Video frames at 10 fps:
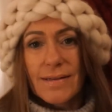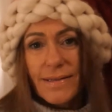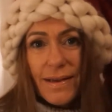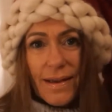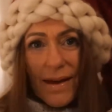
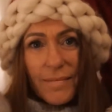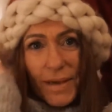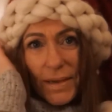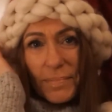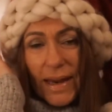I'm
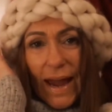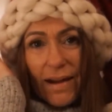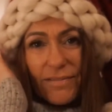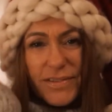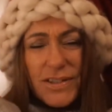keeping it
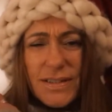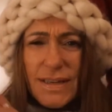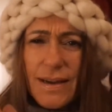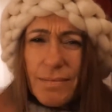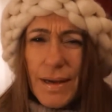out for just a
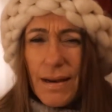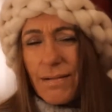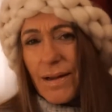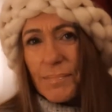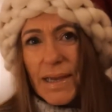little bit
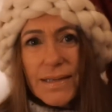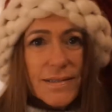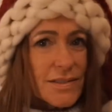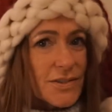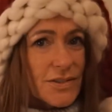longer, because
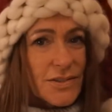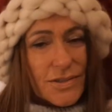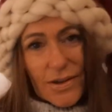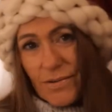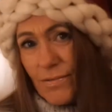it's just
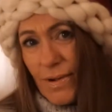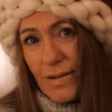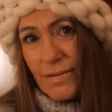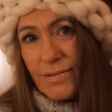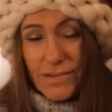so
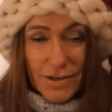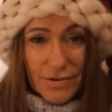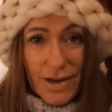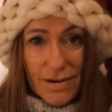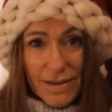
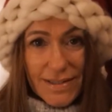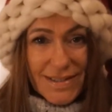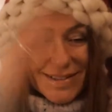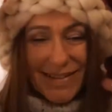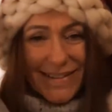nice.